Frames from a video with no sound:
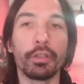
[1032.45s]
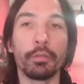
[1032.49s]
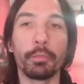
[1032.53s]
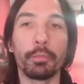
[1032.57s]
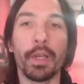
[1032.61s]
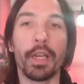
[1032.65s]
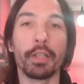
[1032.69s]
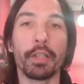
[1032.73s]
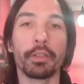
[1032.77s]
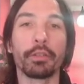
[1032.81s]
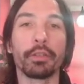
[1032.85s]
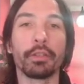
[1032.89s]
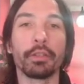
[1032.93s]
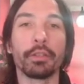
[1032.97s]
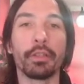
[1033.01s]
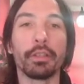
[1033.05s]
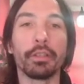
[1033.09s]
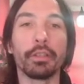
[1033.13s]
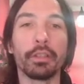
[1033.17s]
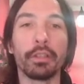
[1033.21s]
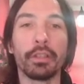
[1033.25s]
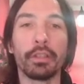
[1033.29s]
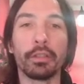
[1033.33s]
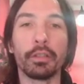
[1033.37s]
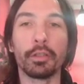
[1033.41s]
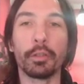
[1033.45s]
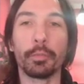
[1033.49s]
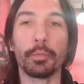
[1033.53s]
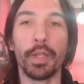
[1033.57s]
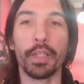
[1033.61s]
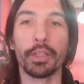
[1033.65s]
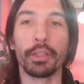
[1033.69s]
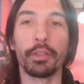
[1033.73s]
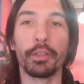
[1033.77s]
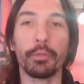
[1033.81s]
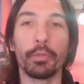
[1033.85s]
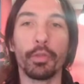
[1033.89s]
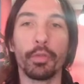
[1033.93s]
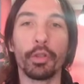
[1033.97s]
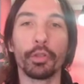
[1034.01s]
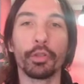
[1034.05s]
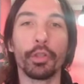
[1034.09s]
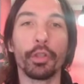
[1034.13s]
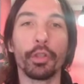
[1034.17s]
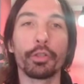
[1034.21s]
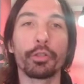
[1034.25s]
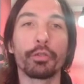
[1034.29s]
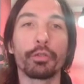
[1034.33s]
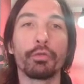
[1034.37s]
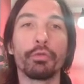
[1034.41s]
part in the borders,